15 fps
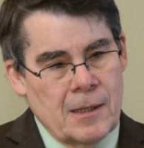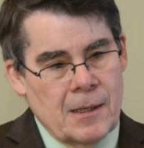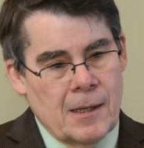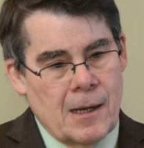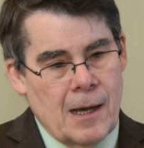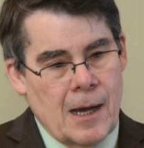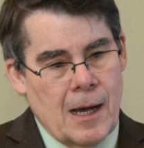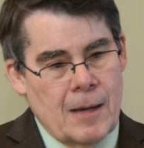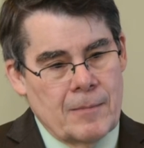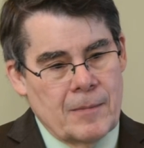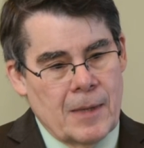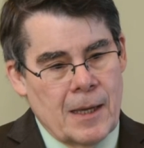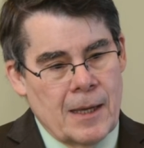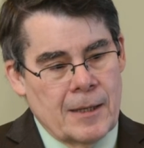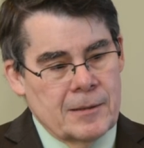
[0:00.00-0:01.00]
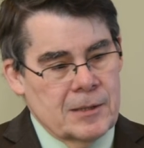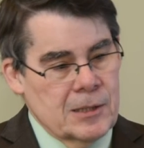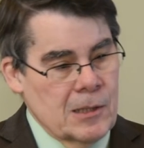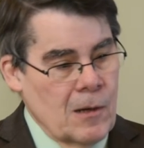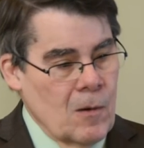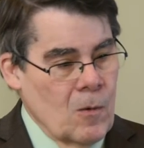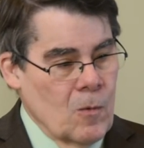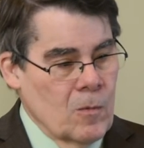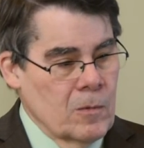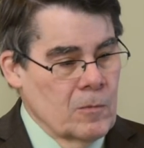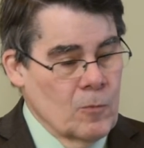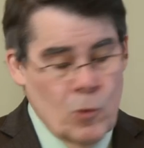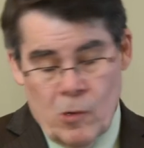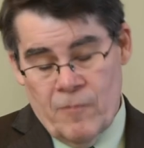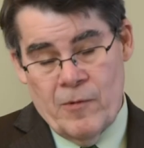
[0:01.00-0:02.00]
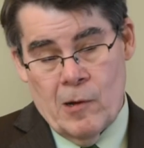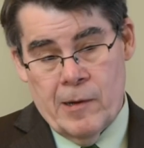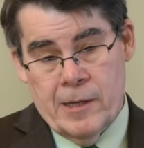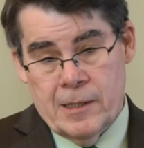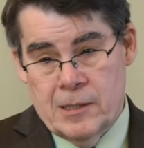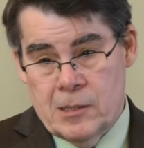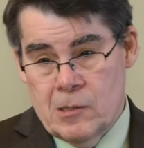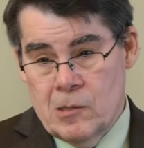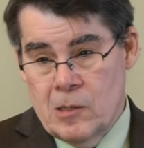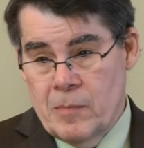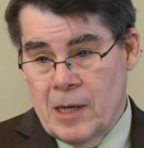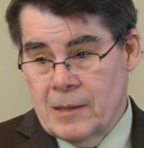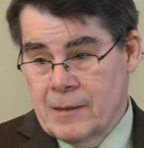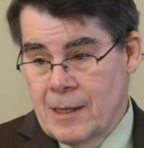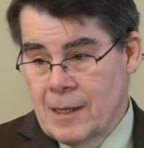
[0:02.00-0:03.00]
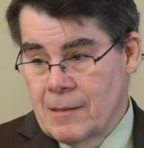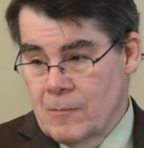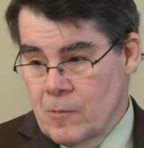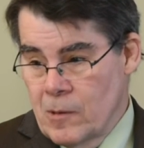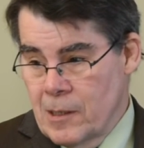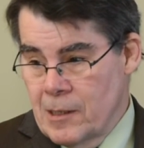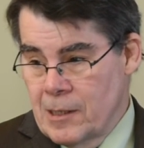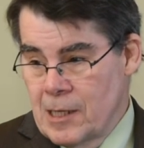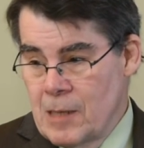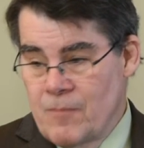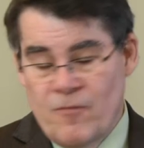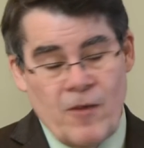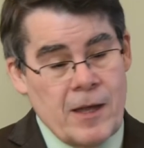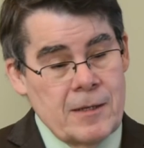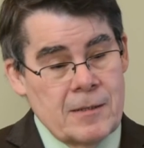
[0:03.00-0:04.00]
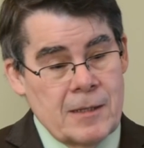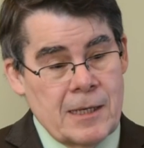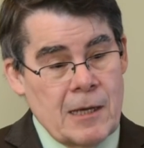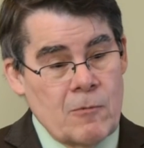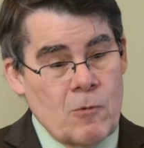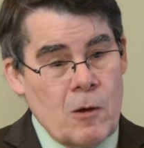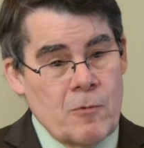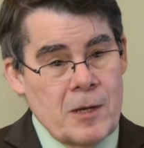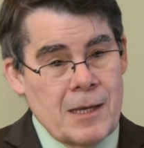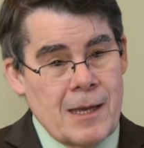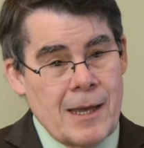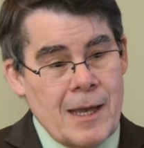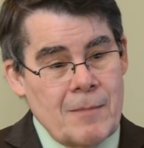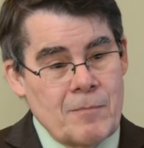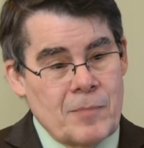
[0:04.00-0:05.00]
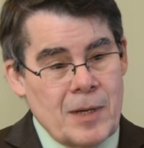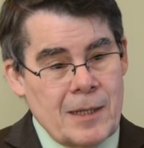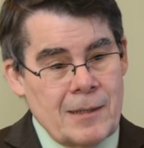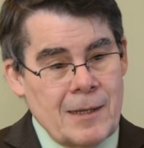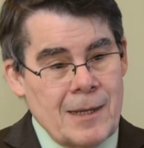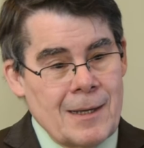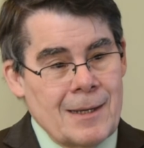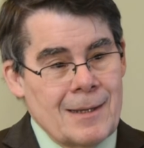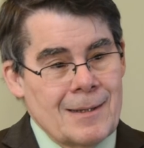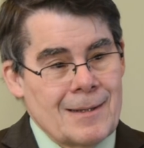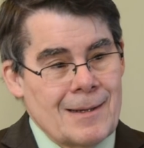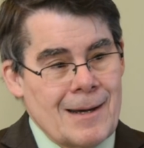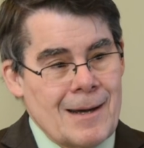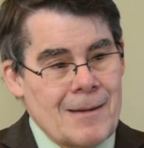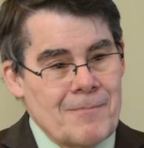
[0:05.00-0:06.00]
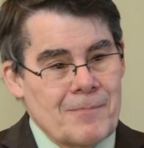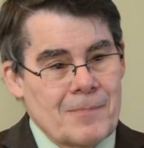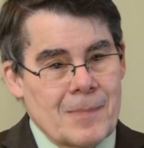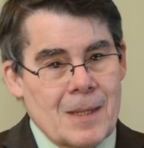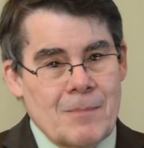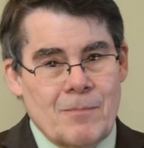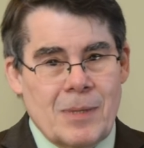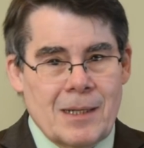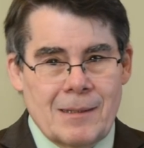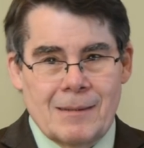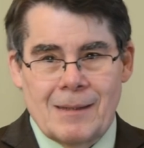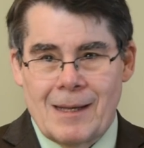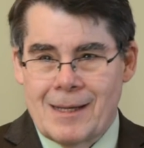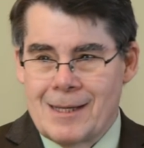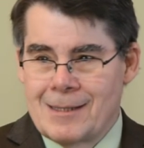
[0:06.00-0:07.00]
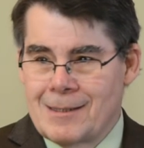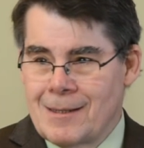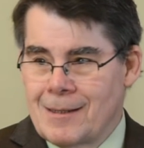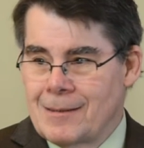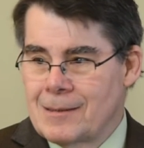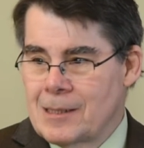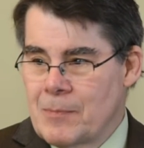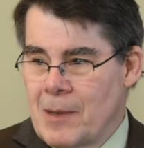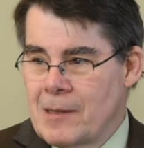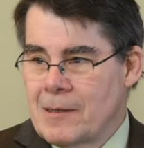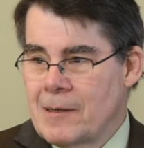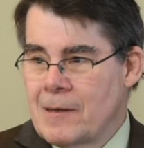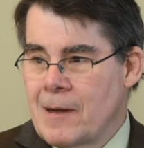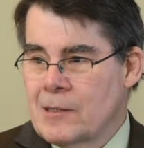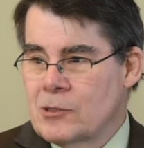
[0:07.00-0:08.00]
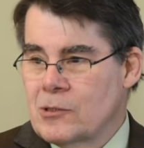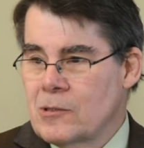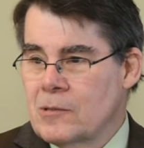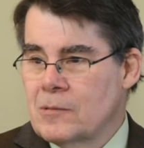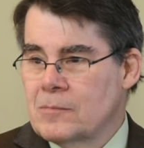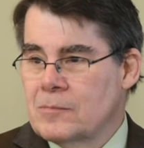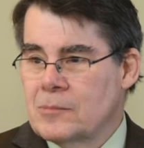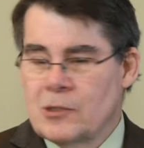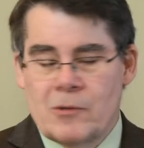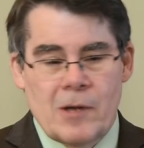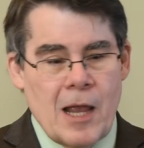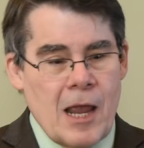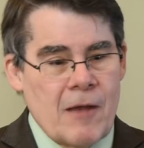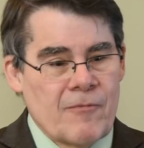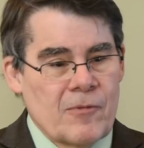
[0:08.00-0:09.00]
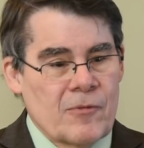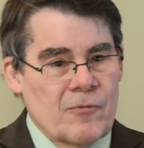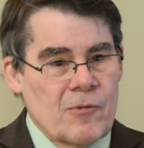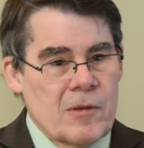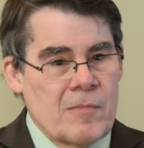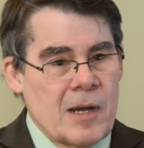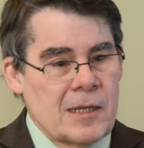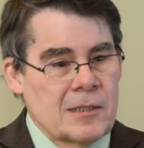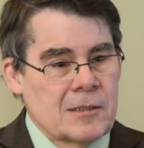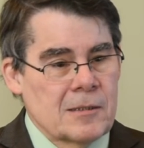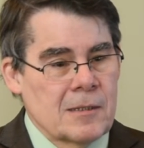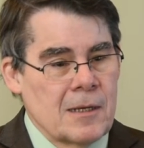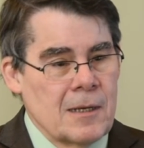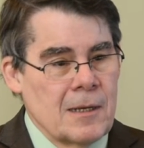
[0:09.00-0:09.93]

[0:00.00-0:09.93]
And so we're very concerned about that. We're going to keep fighting to get what we can, but like I said, spending an extra 2.5 or 3 months